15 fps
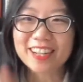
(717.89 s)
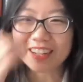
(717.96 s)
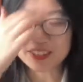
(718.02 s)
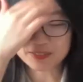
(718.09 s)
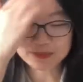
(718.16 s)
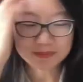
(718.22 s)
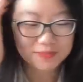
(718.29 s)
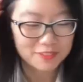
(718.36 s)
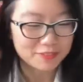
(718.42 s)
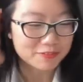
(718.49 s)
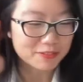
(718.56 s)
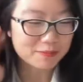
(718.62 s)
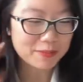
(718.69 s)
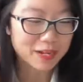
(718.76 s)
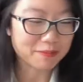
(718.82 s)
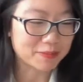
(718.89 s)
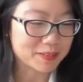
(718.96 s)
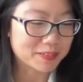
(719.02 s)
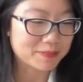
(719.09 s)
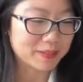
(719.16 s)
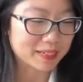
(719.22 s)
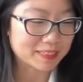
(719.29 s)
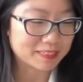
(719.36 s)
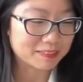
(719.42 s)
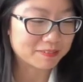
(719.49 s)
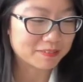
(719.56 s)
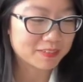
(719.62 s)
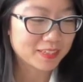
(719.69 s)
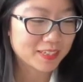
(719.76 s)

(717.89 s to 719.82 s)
um, from my perspective.